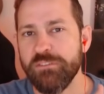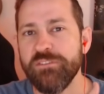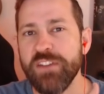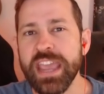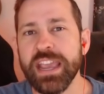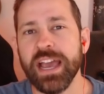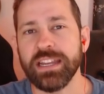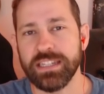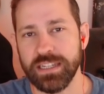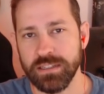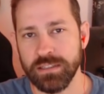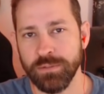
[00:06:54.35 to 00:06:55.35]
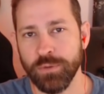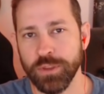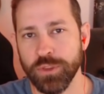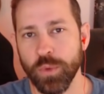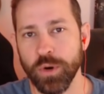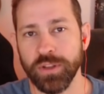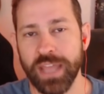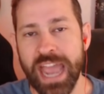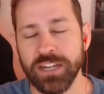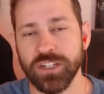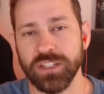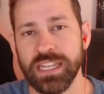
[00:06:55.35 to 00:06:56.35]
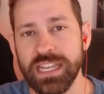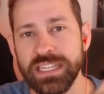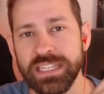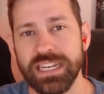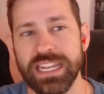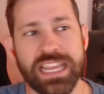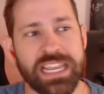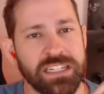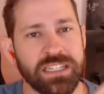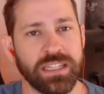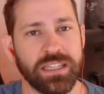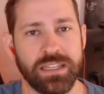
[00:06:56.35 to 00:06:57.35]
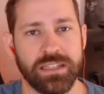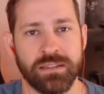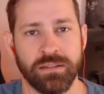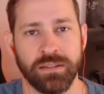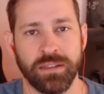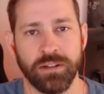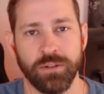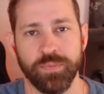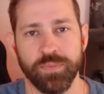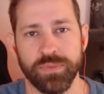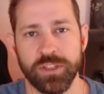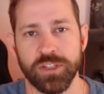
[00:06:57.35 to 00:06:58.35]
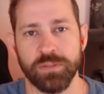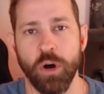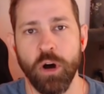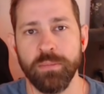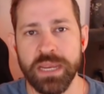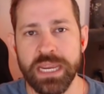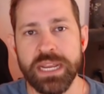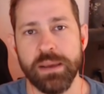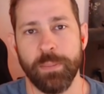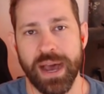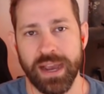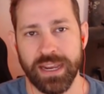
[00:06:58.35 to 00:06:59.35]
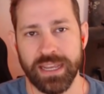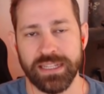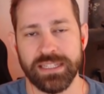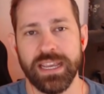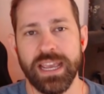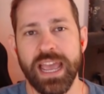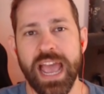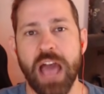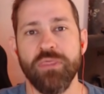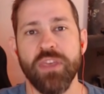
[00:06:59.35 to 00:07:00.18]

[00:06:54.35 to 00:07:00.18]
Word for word: fake ideas of what the world actually isn't into these little small media pockets. Yeah.